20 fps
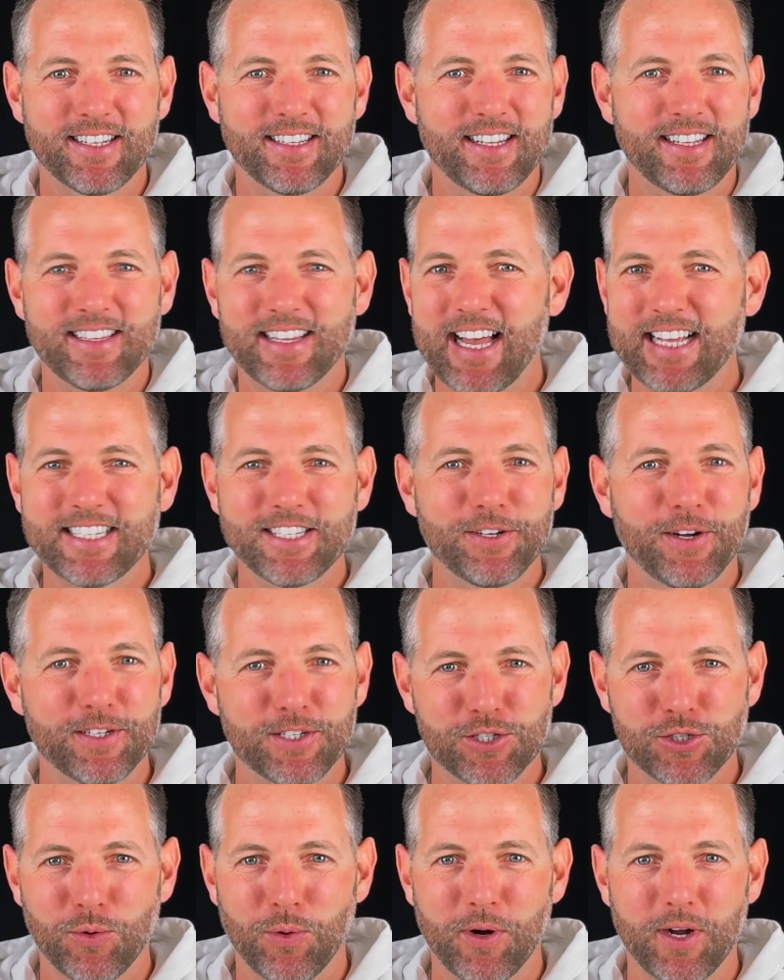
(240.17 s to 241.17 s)
a lesson on
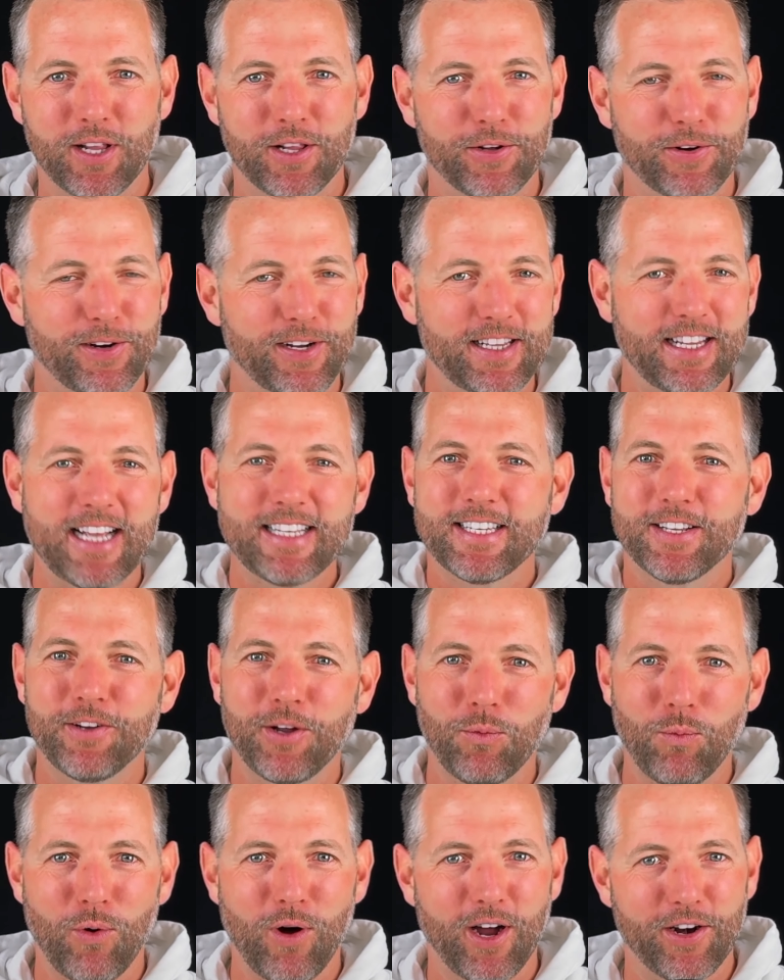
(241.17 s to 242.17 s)
soil or a lesson
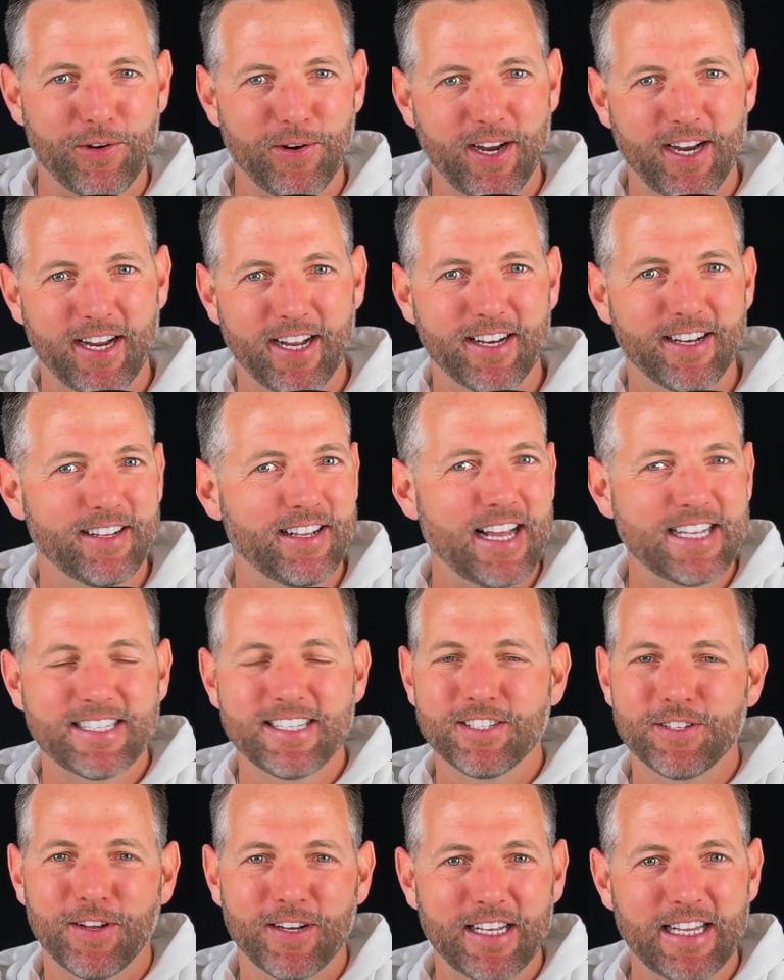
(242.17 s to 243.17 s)
on watering and
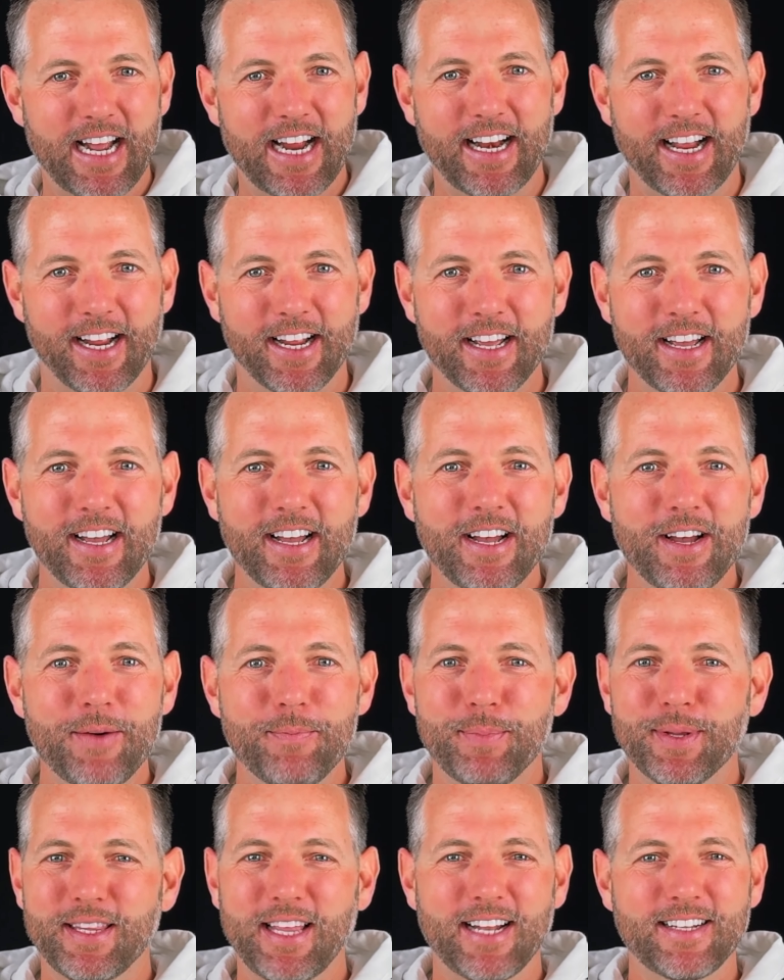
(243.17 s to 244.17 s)
lessons on lighting.
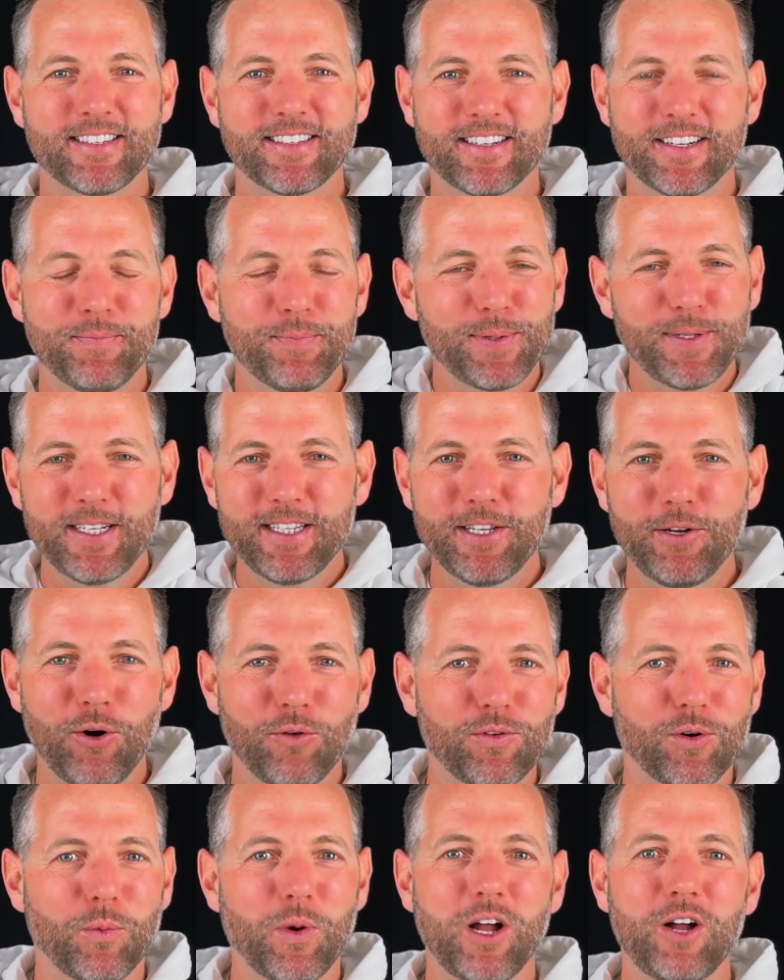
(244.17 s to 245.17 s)
But that's completely
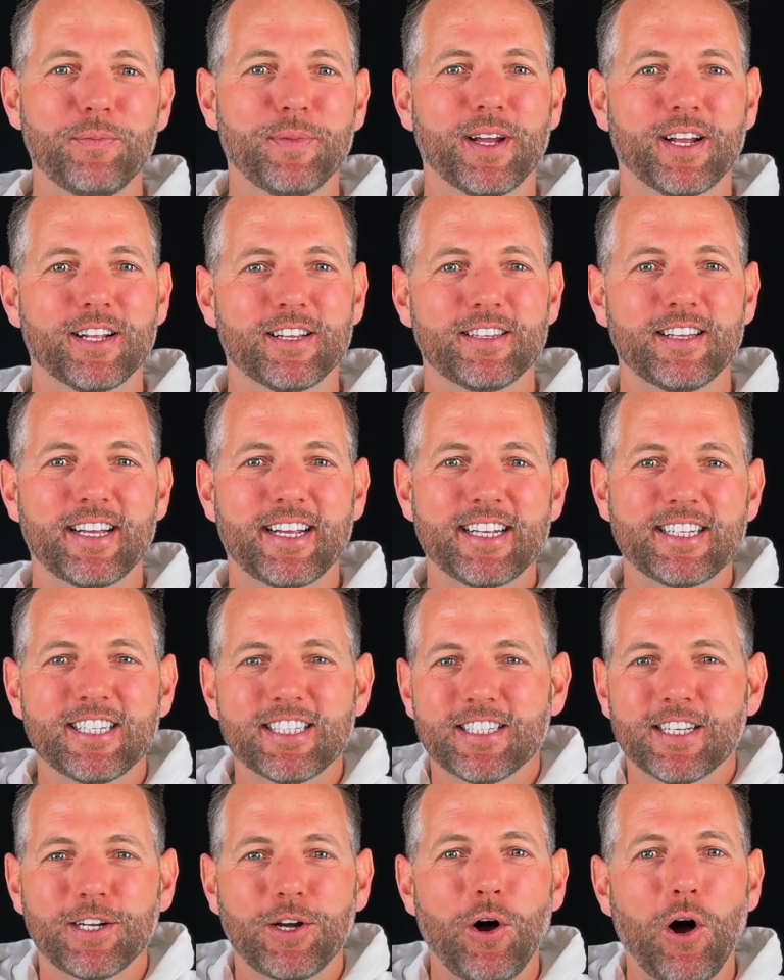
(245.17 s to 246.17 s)
overwhelming. Like, it's
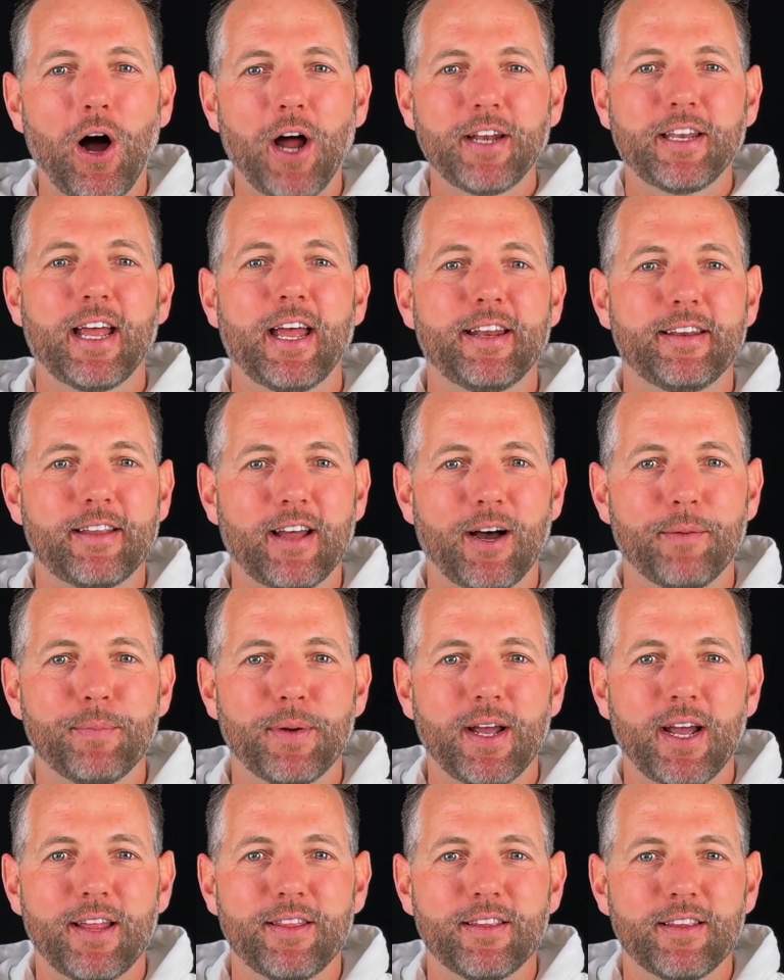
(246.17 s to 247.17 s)
just a content dump
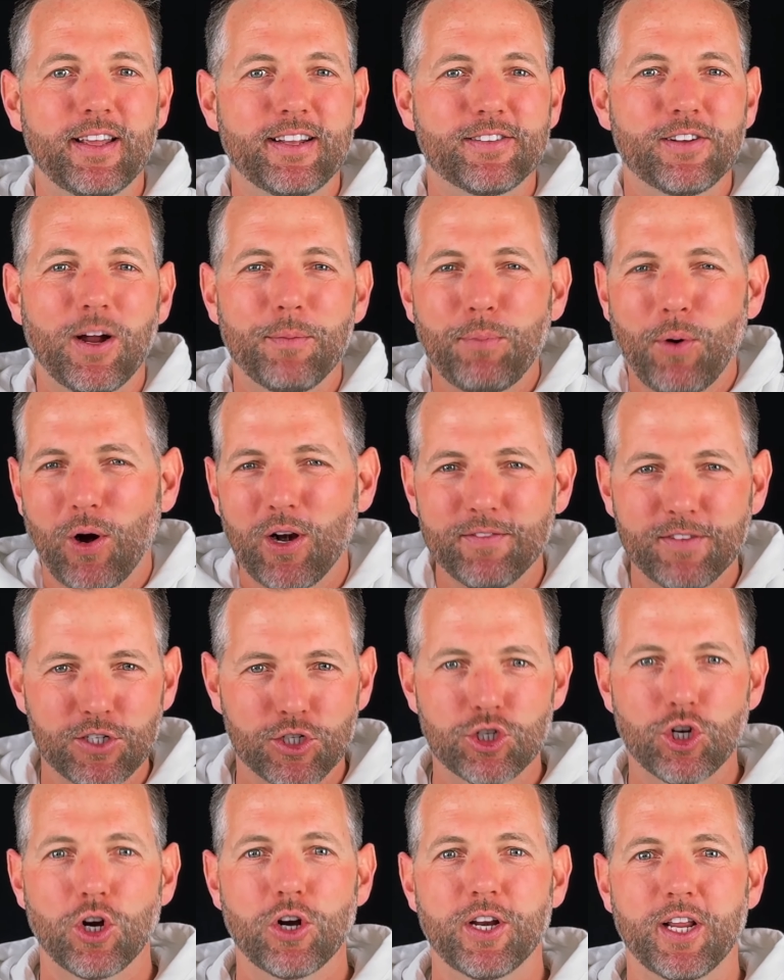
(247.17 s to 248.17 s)
and it's not part of a
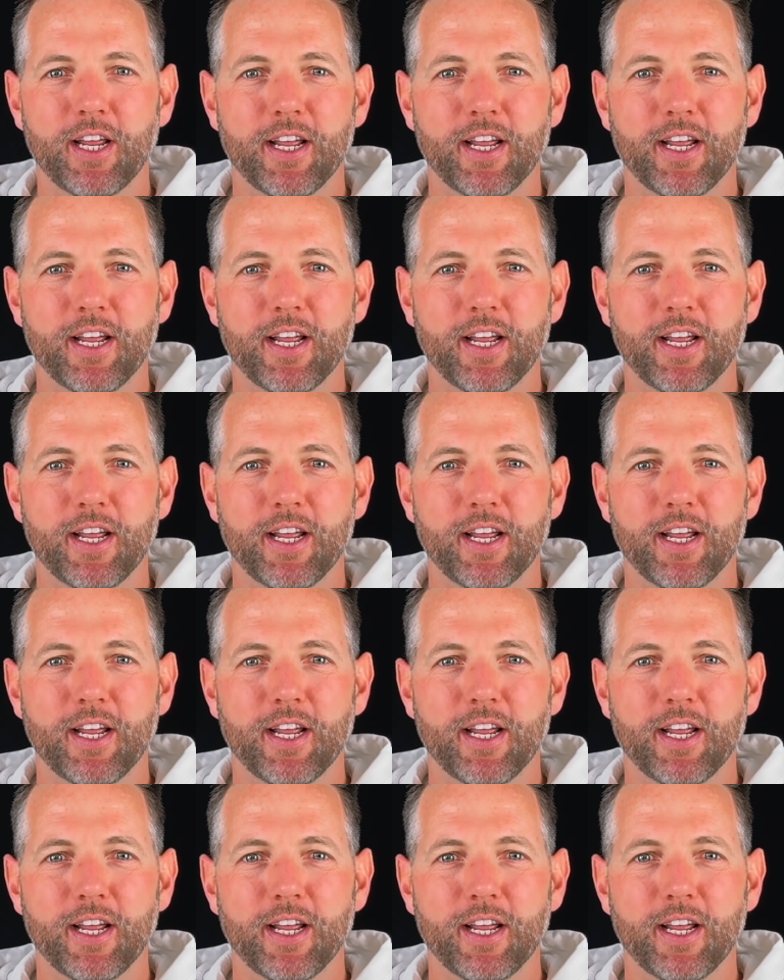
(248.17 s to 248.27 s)
journey.